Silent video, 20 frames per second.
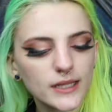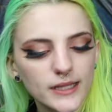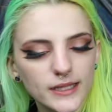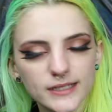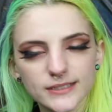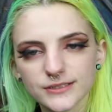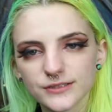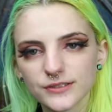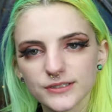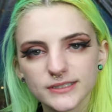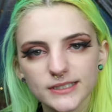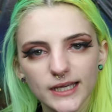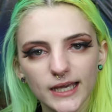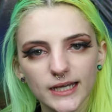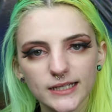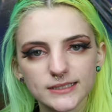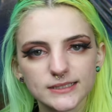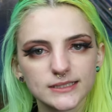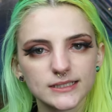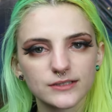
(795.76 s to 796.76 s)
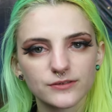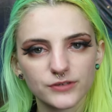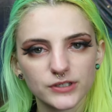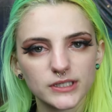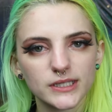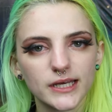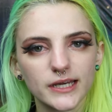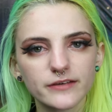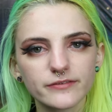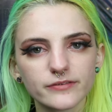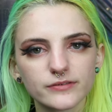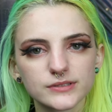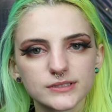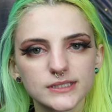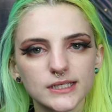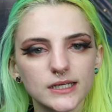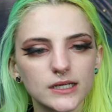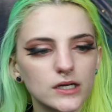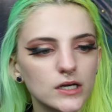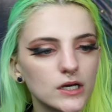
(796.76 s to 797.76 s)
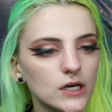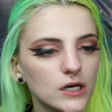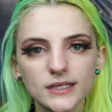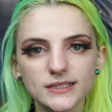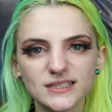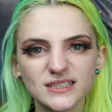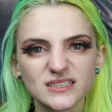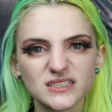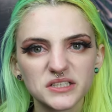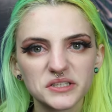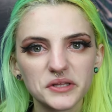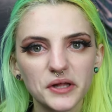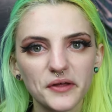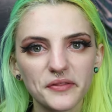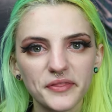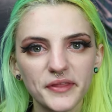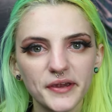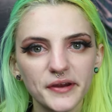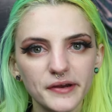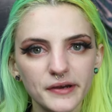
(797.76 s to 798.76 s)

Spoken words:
Like, as soon as I held it in real life, I was like, oh, this is too long there.